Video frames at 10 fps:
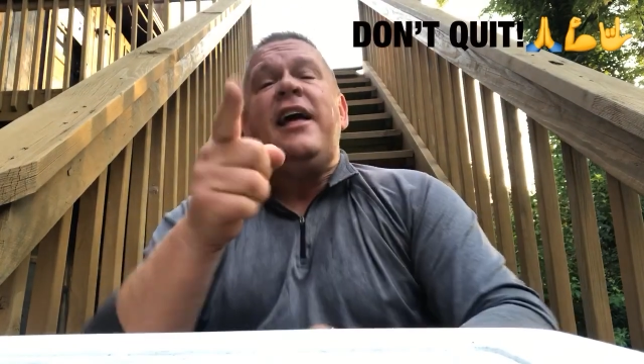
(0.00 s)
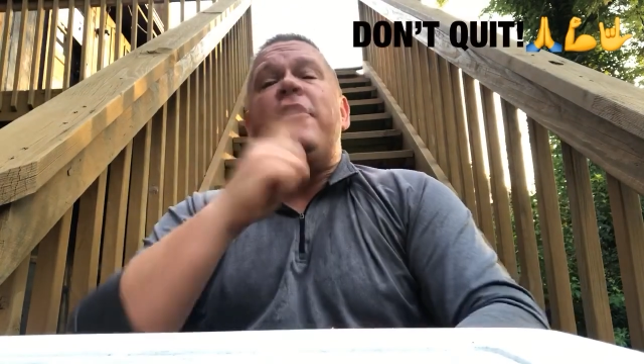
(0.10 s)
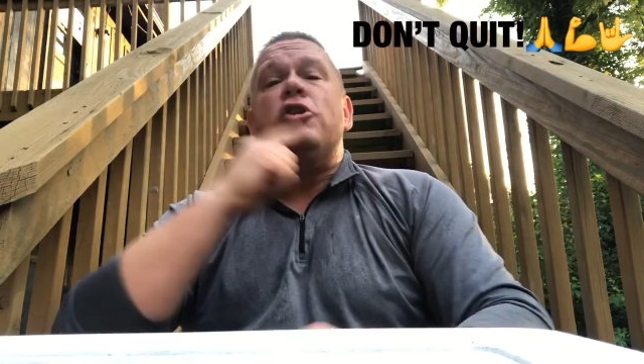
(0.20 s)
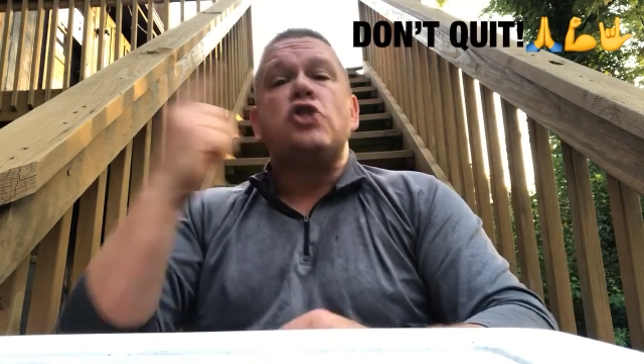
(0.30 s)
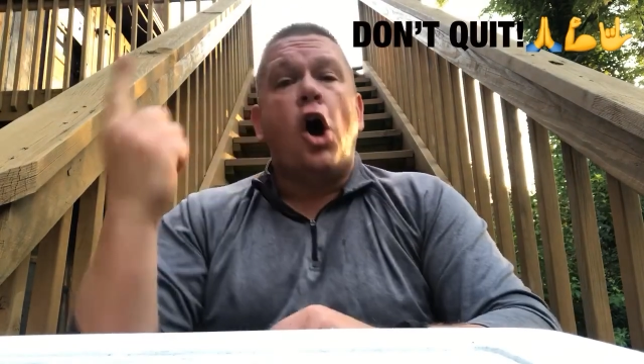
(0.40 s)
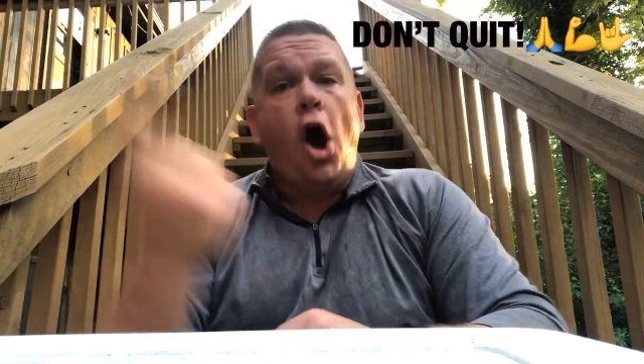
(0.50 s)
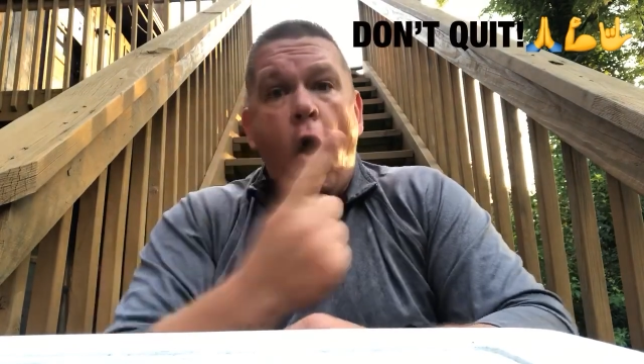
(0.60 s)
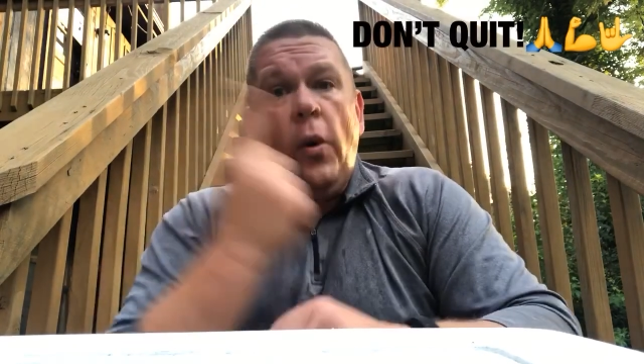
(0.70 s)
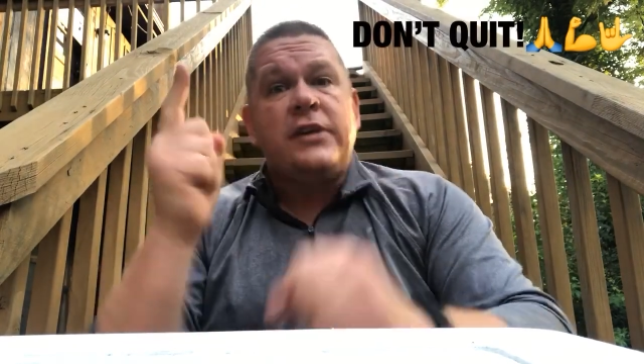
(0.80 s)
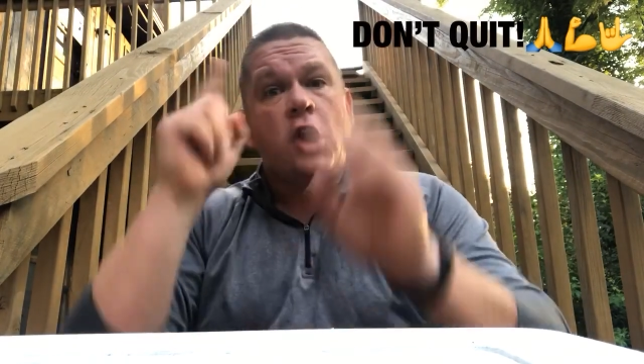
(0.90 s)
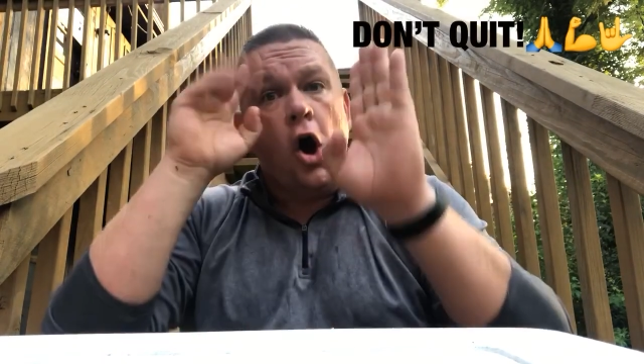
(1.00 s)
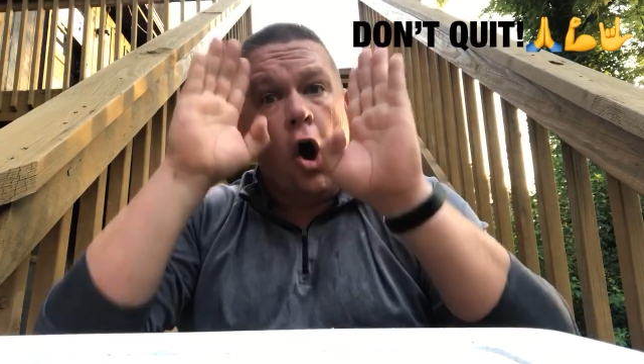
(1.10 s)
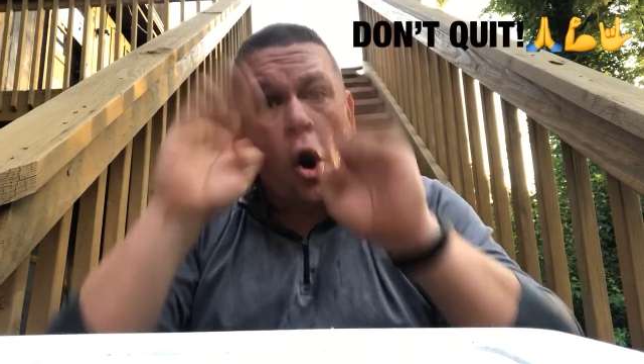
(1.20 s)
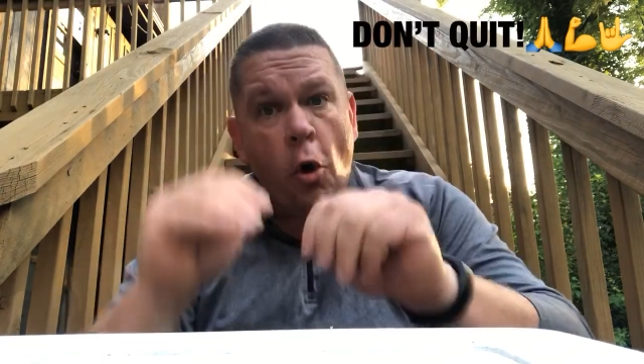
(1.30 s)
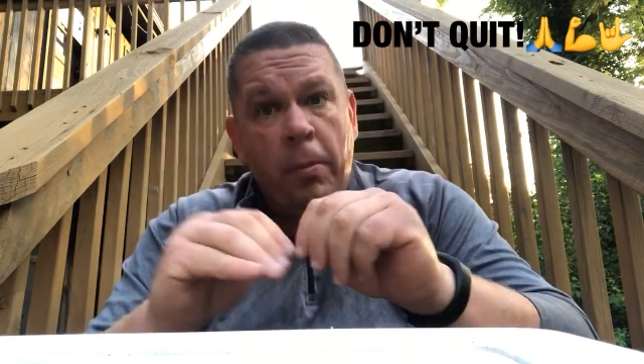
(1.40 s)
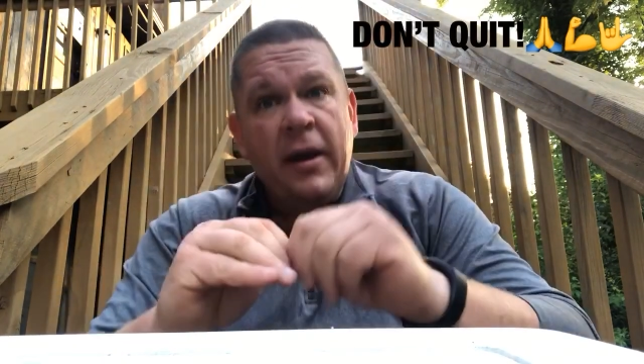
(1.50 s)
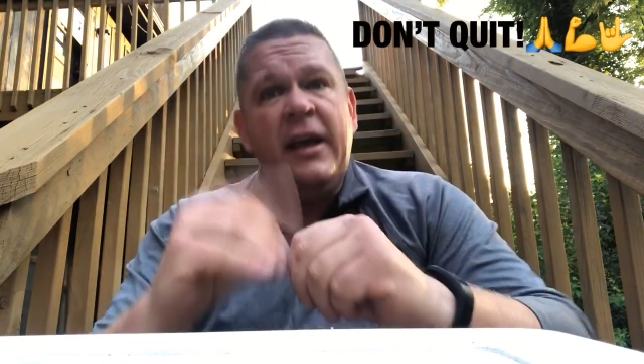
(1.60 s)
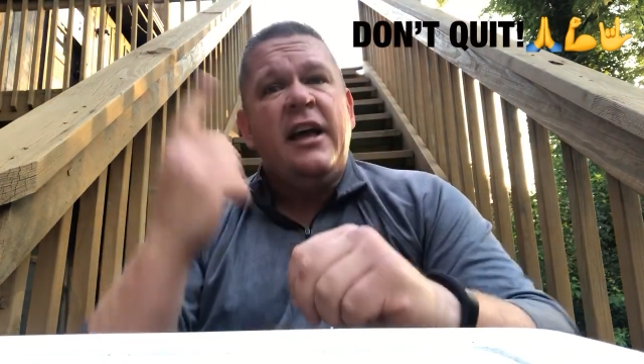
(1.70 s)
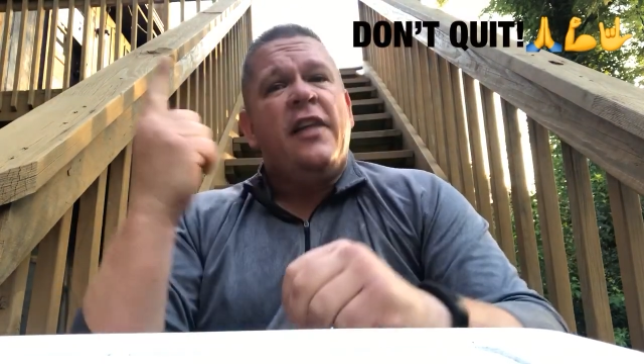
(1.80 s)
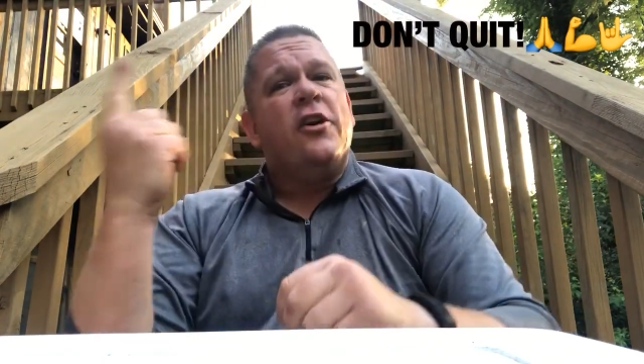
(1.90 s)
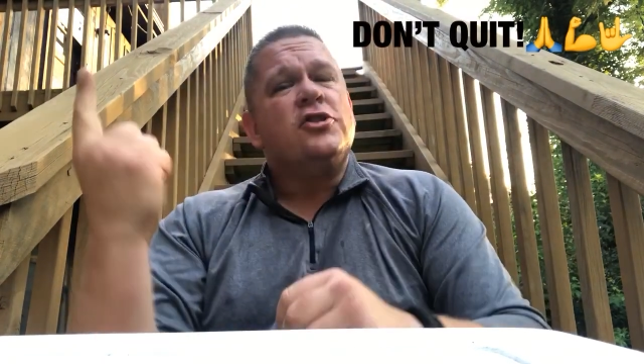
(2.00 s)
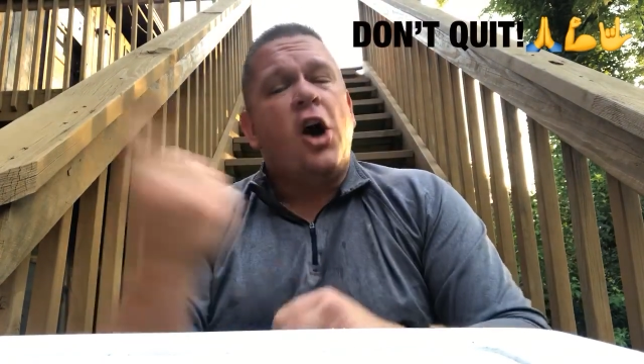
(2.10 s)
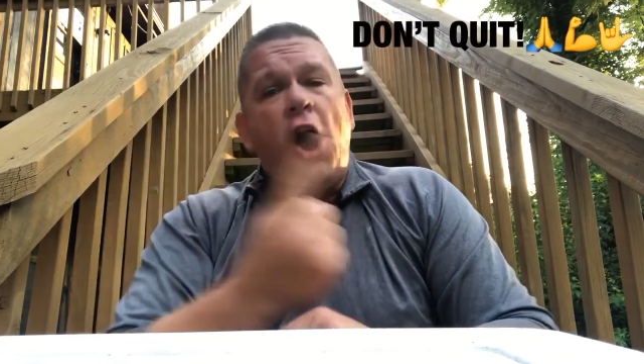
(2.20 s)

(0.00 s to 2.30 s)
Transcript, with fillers: There's always hope. There's